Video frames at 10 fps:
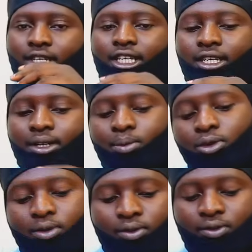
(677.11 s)
ni
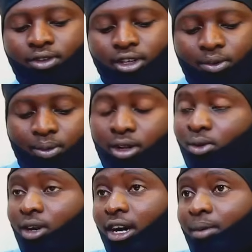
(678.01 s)
move. Mimi
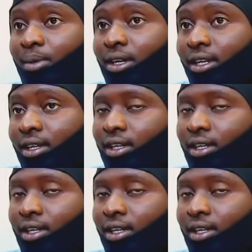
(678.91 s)
nitoka kambini.